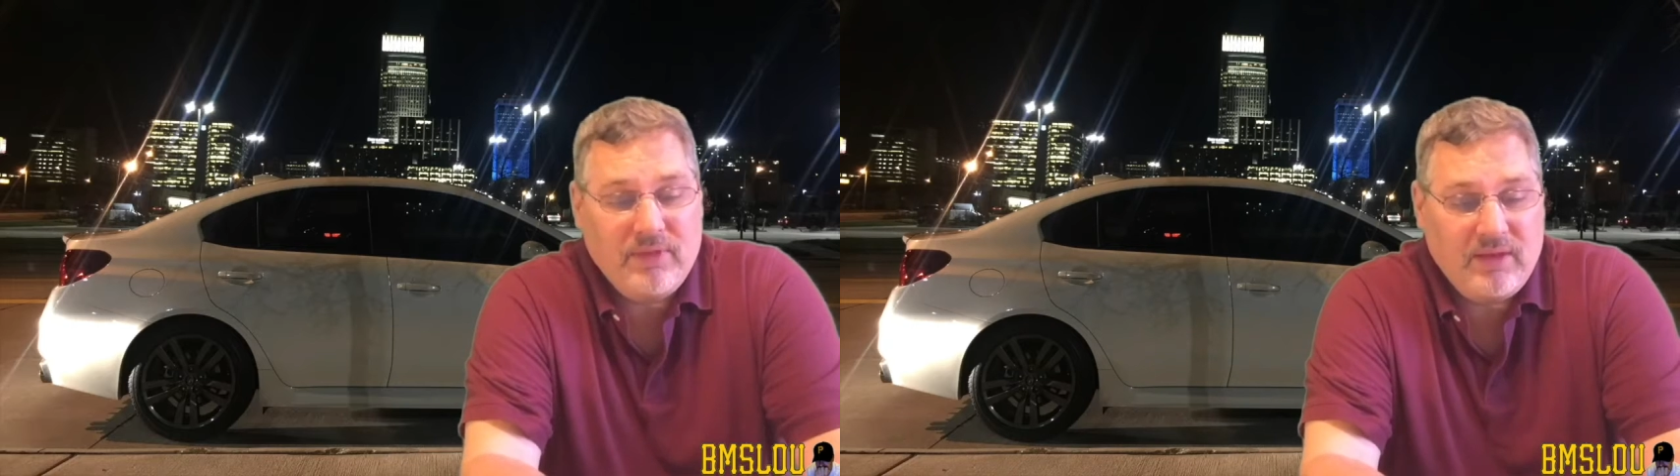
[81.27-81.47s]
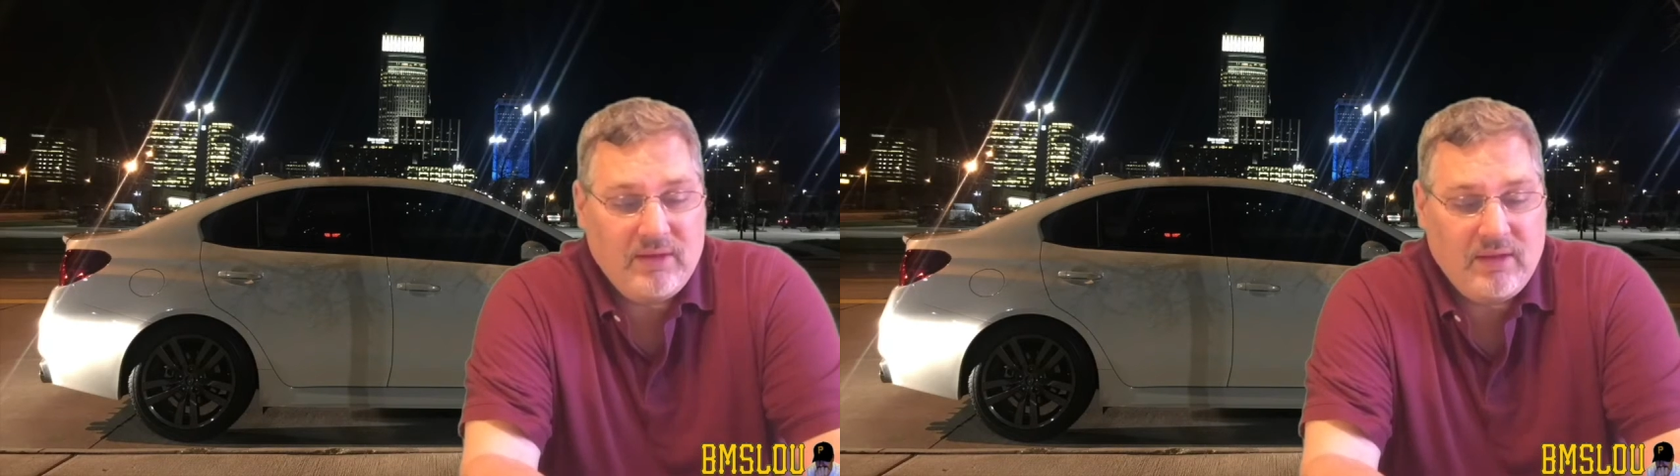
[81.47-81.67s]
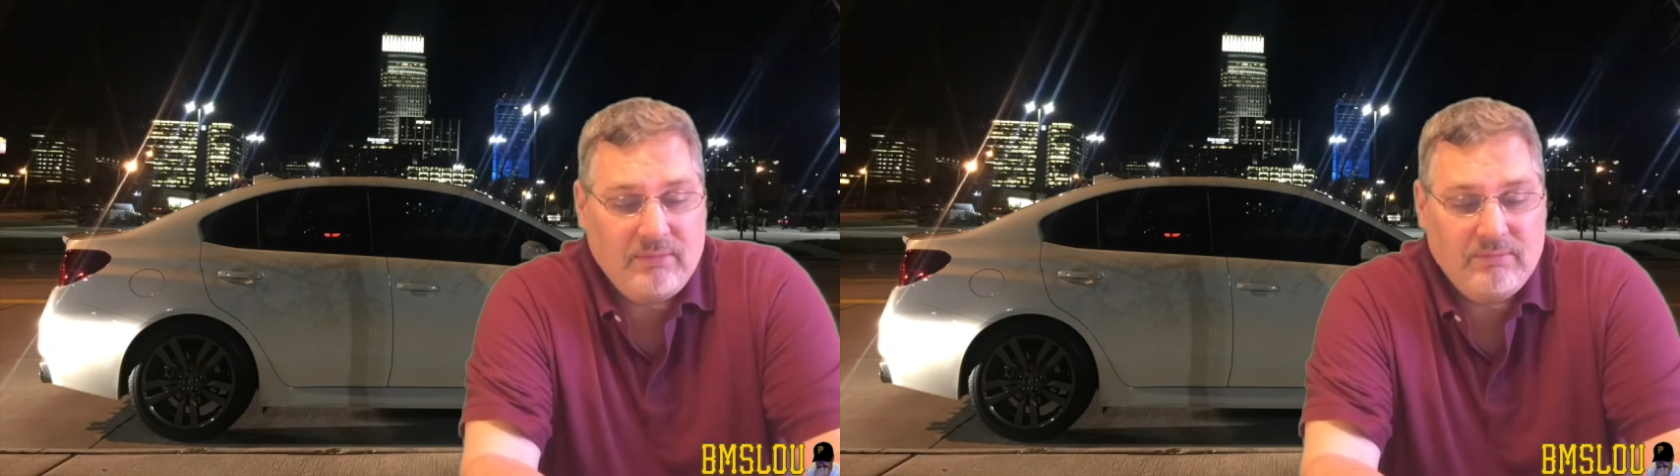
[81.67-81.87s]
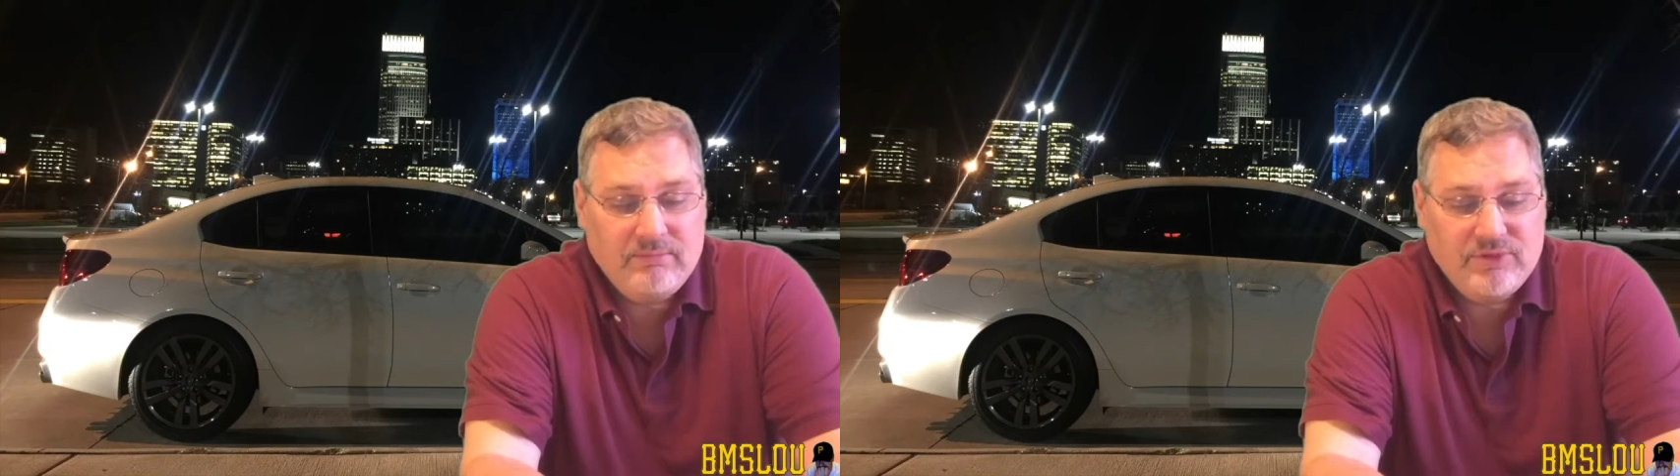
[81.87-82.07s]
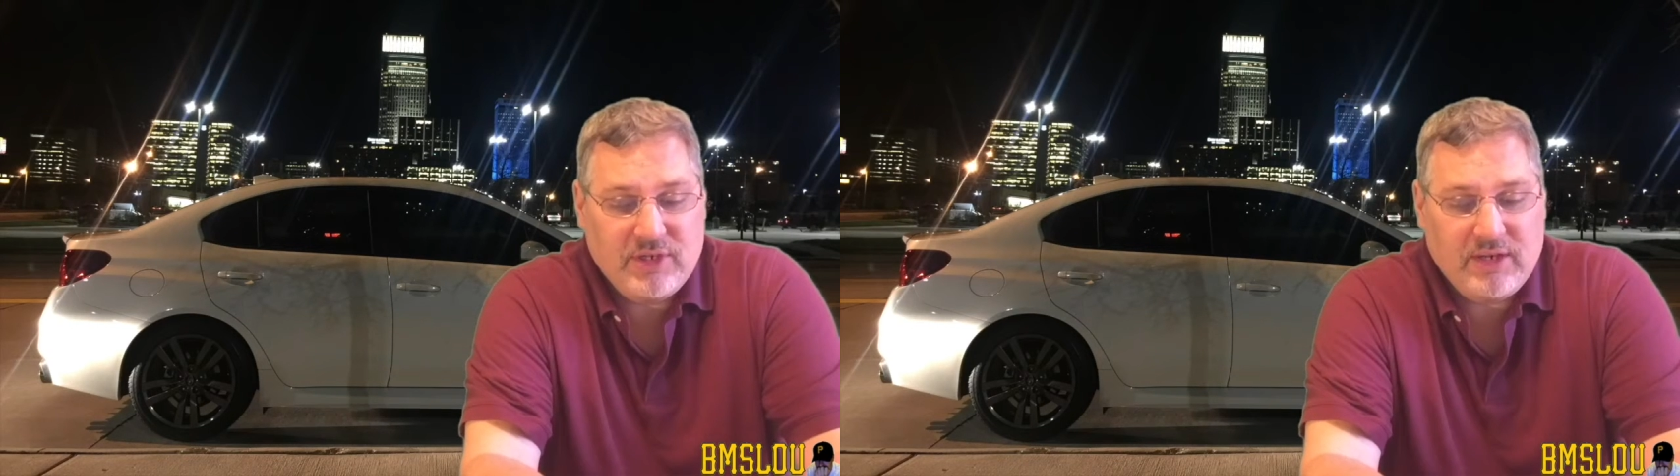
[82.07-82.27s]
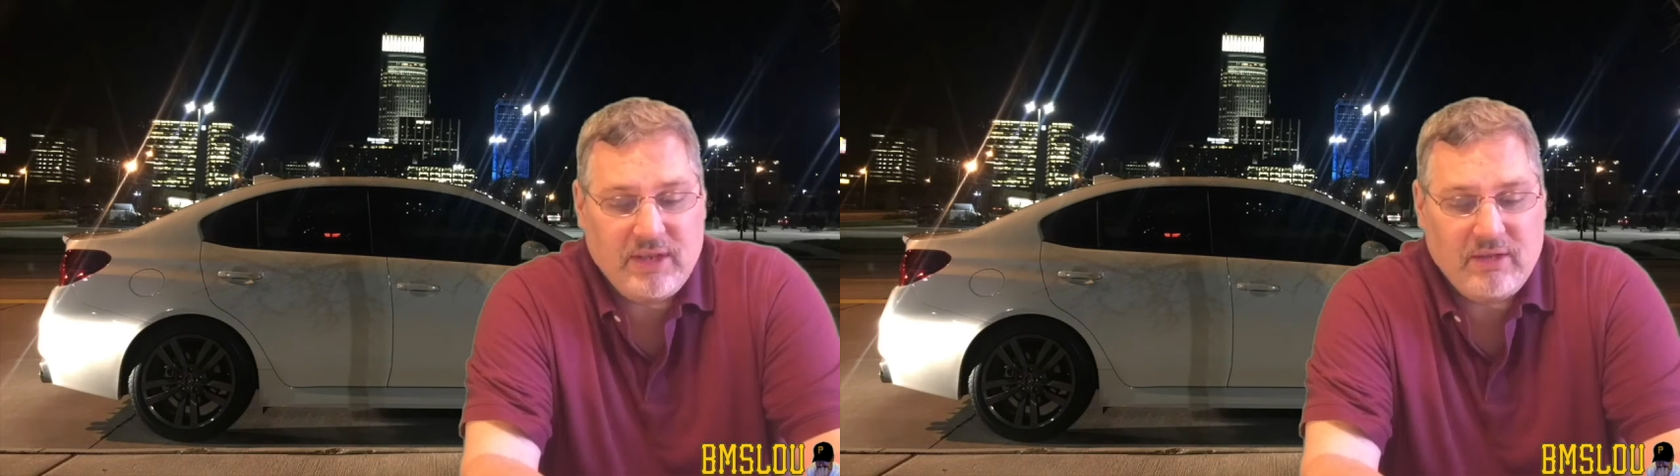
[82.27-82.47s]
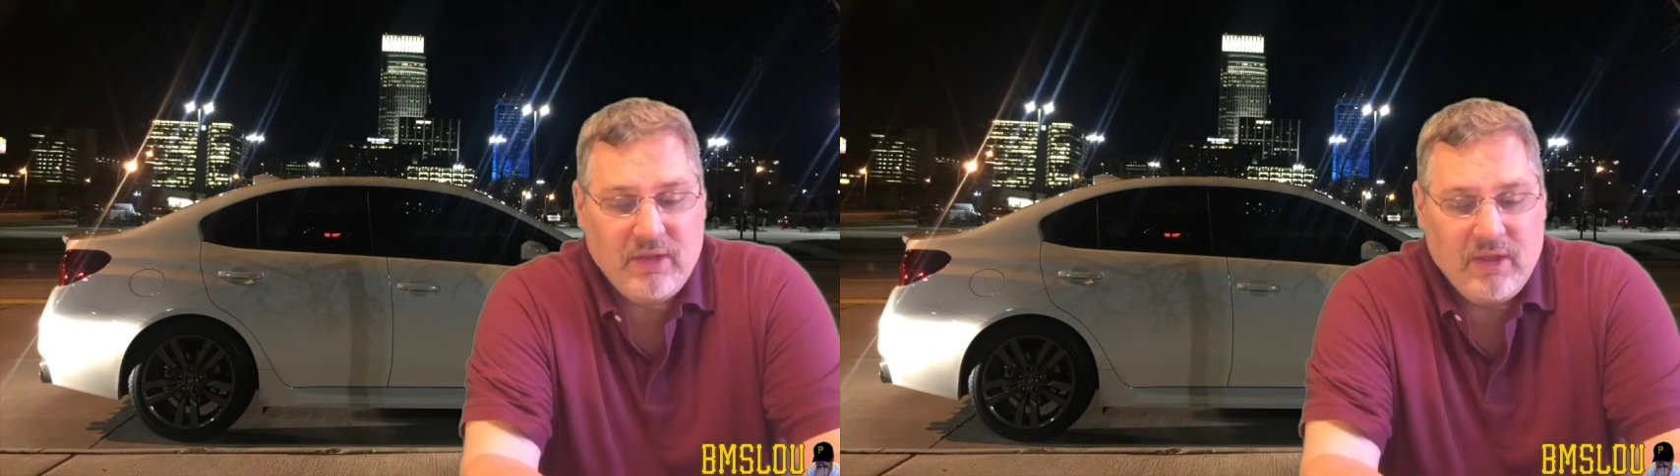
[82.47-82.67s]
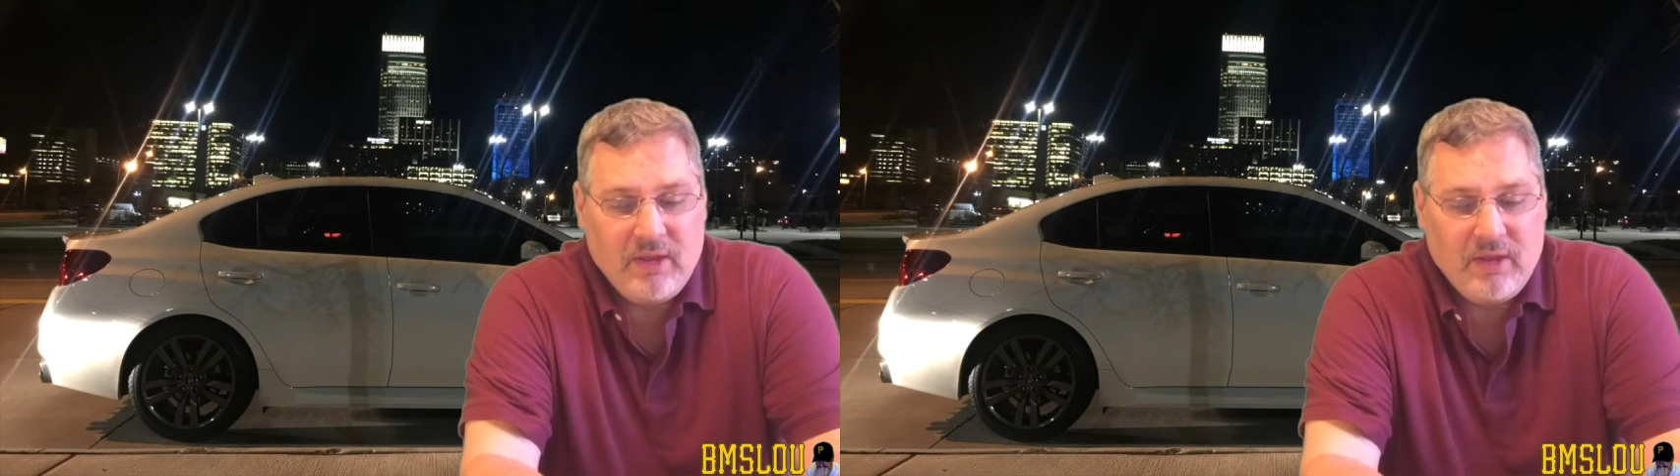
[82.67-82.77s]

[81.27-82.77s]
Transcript: and check it out.